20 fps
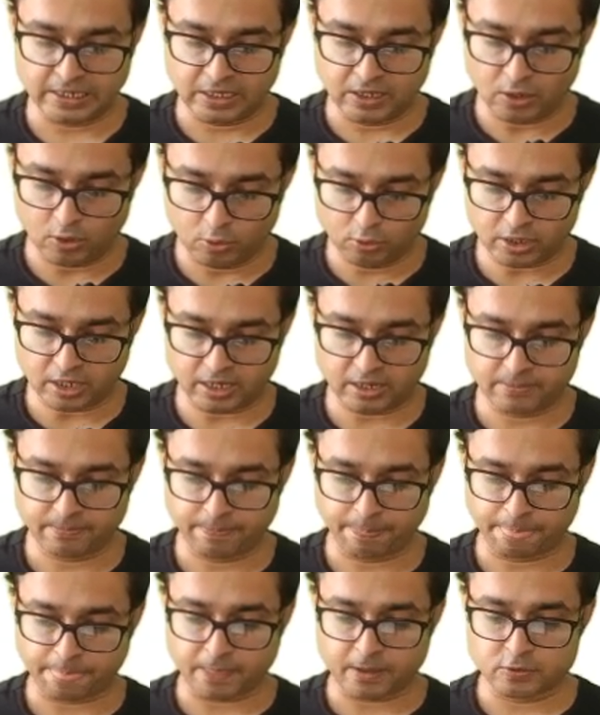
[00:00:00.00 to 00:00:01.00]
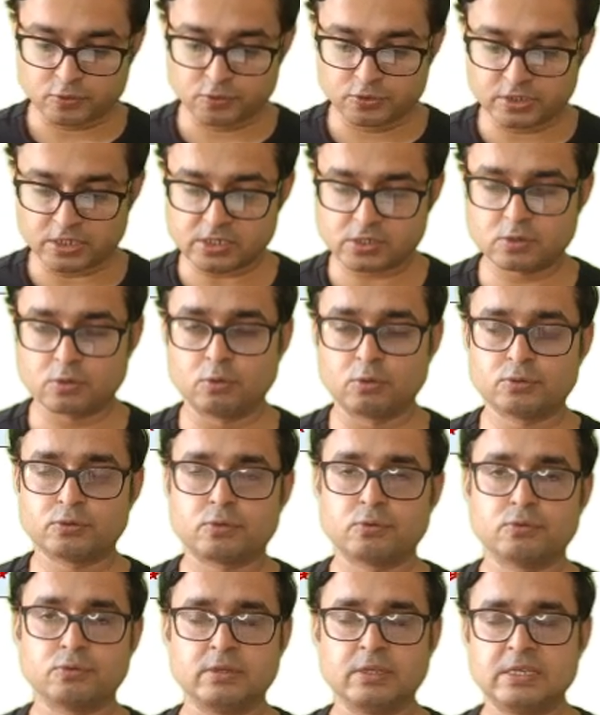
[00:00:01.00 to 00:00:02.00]
Okay, so just go
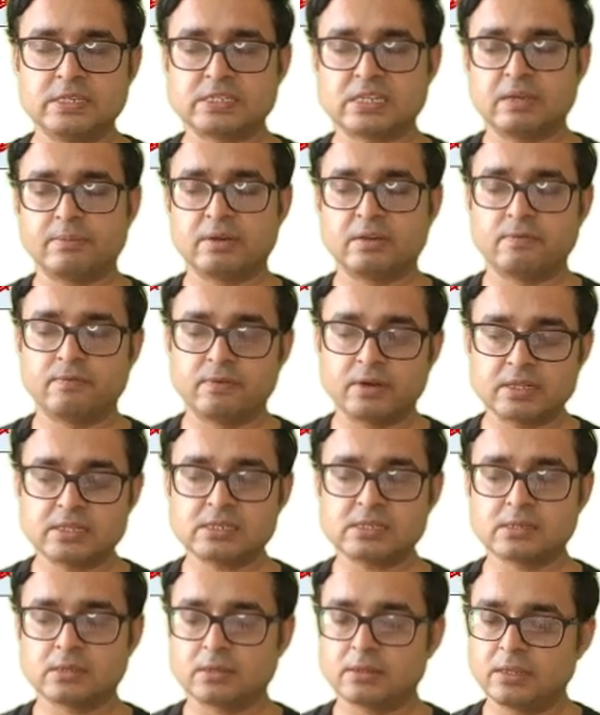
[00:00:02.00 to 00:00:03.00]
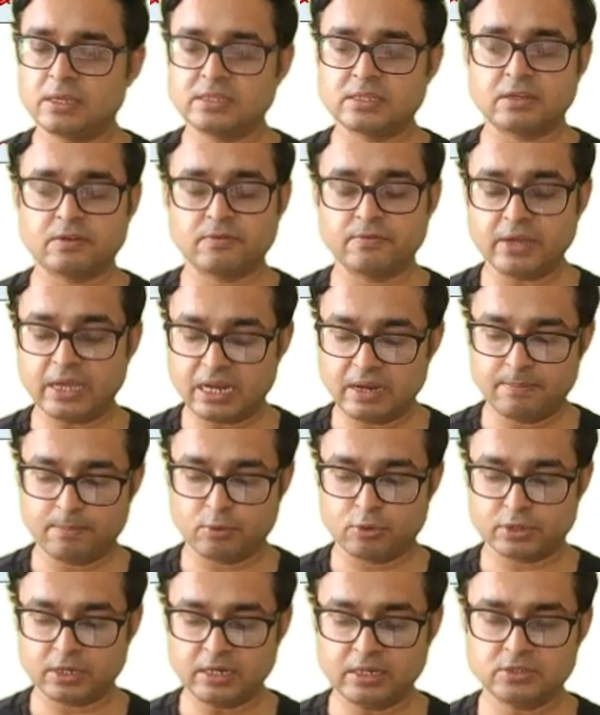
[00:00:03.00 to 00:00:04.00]
through these table once. These are very
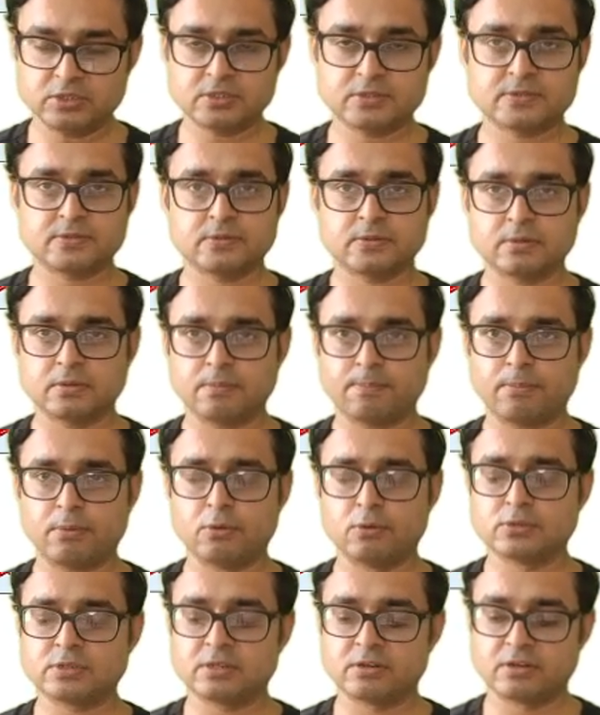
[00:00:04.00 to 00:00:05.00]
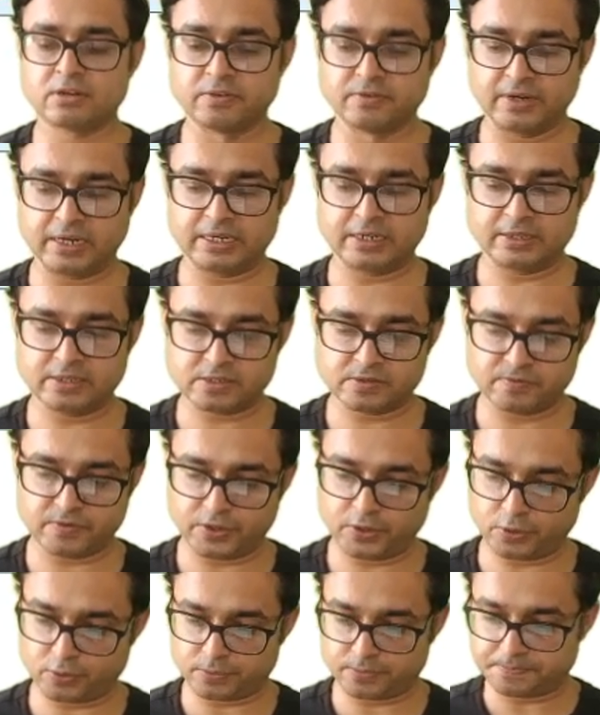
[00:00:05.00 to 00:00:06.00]
important. Just pause and rewind this
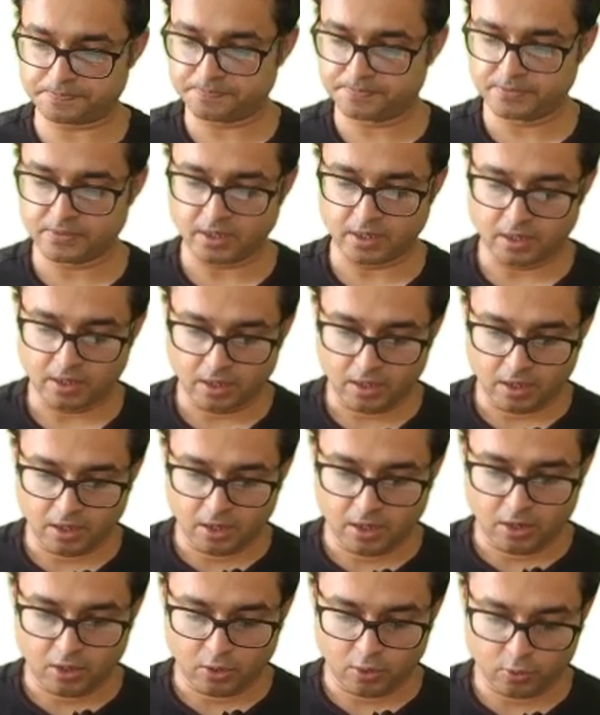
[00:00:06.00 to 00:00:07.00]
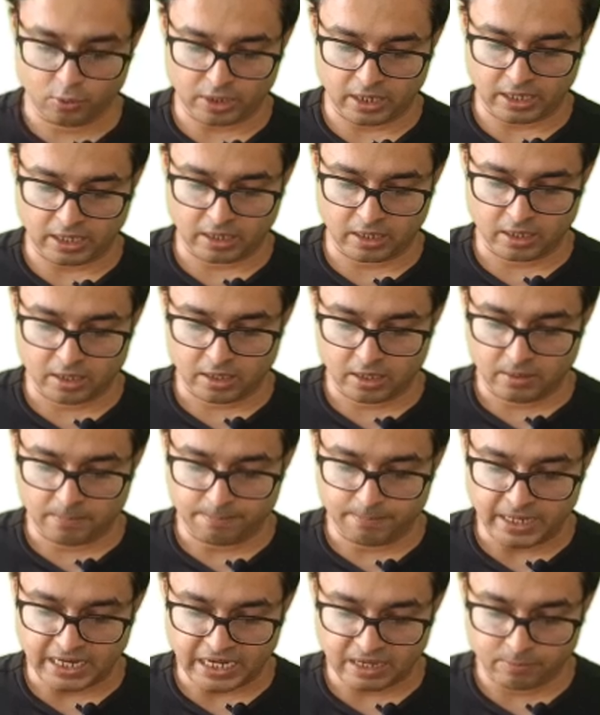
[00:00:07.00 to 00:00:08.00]
video. Okay,
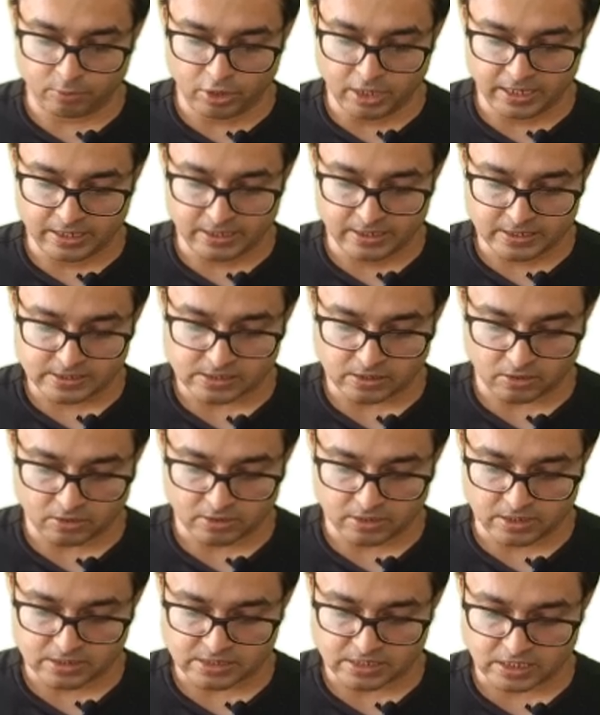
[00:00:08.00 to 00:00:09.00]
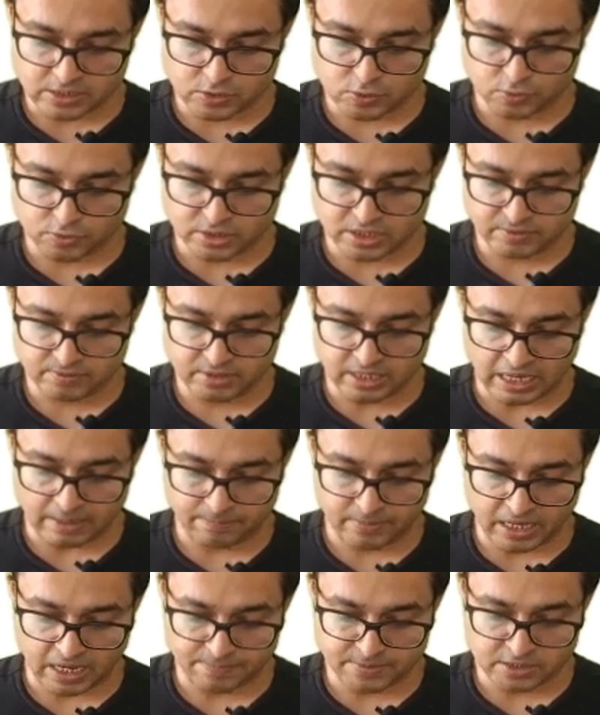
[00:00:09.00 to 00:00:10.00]
metabolic disorders associated with
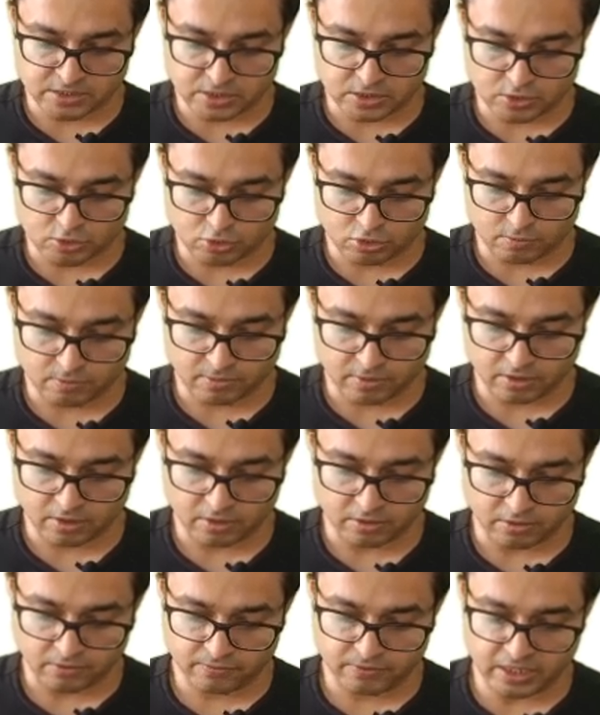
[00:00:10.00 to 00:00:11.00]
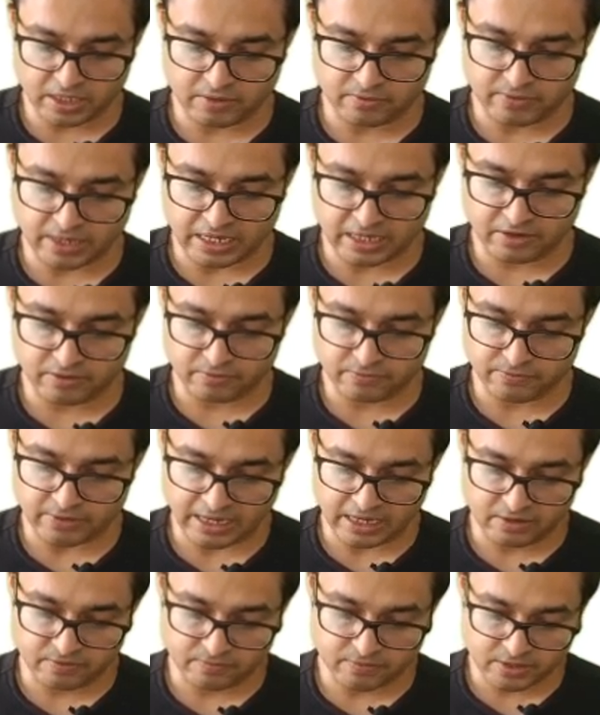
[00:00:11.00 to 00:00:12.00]
epilepsy syndrome. We are very
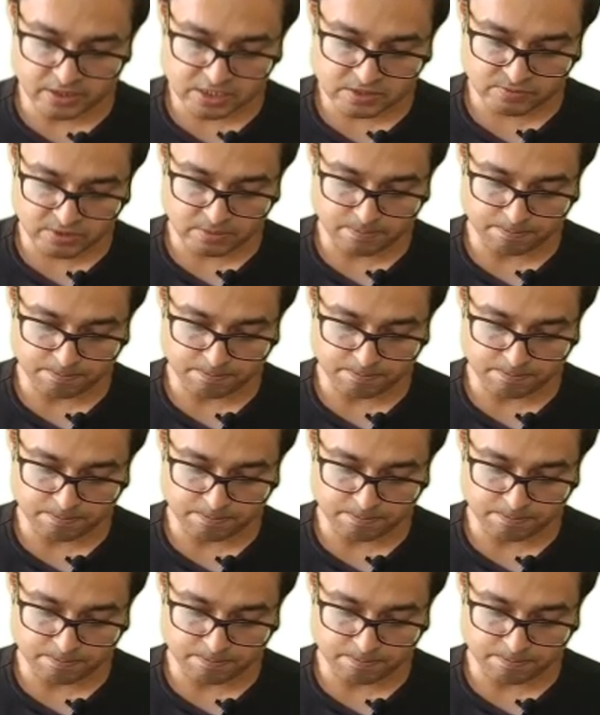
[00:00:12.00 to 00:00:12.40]
well versed with